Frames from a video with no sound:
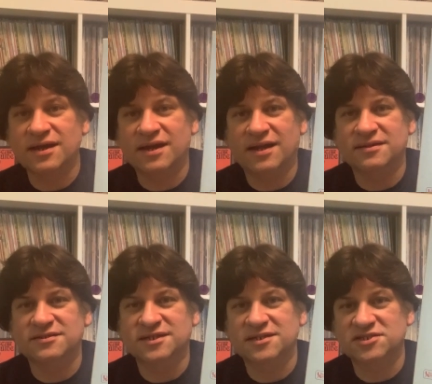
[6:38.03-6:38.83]
I got
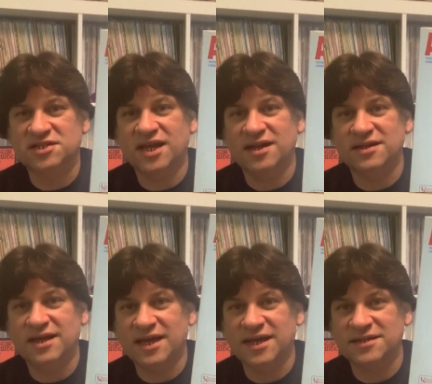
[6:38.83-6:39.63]
this out of scanning
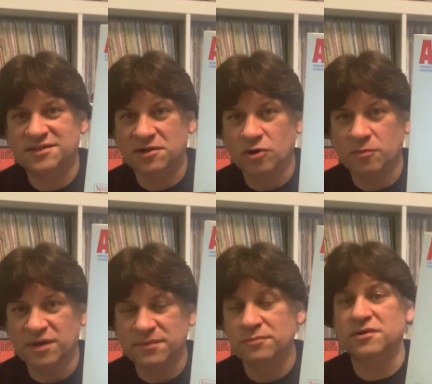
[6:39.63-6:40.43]
the ads in
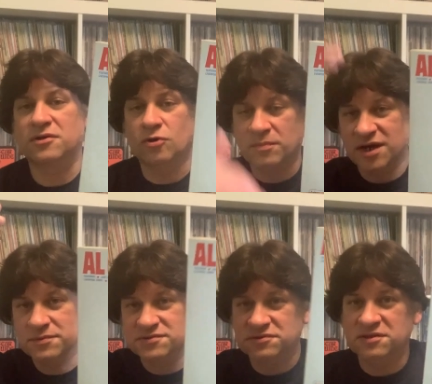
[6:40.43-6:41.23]
Goldmine. Remember when Goldmine
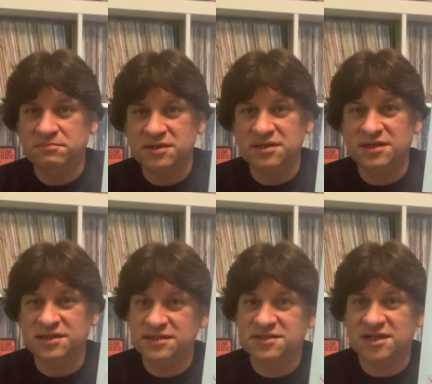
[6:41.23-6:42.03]
was really big and
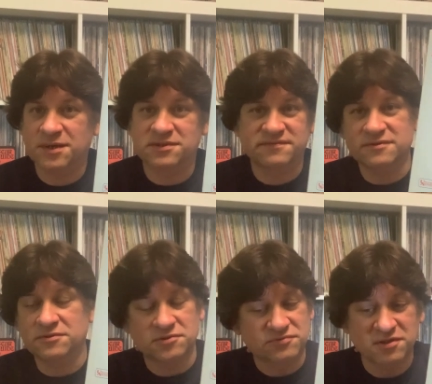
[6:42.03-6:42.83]
the inside was full
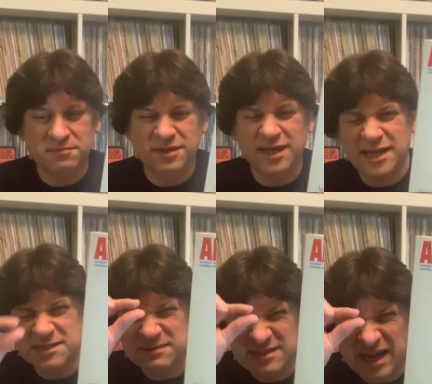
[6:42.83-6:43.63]
of those really big
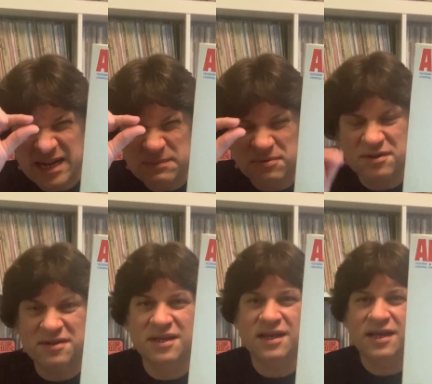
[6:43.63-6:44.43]
ads with tiny print?
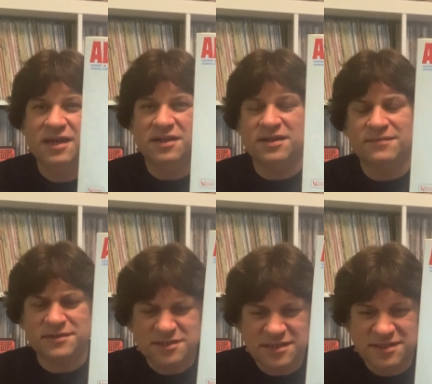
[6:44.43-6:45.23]
And you'd have to
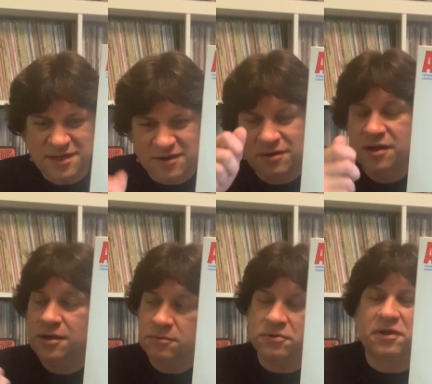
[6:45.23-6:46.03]
sit there
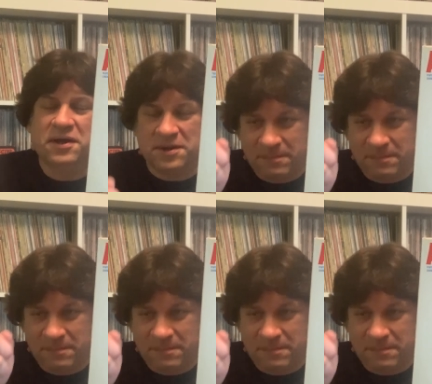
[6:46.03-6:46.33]
with like a